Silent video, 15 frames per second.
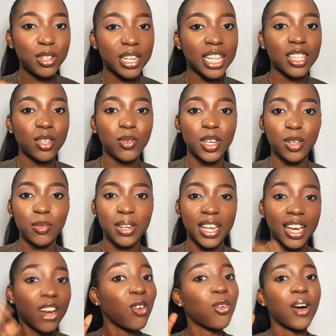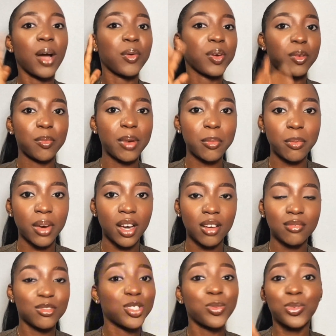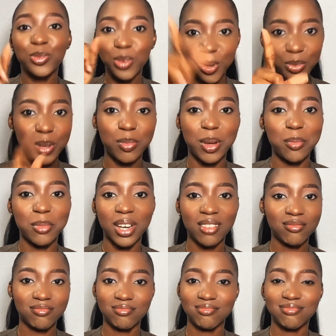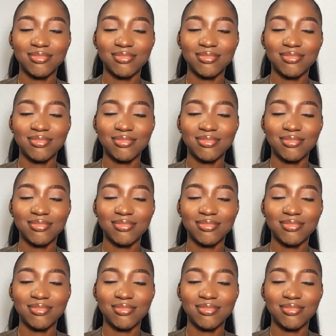You know that thing when you be like, oh, I will remember. You will not remember.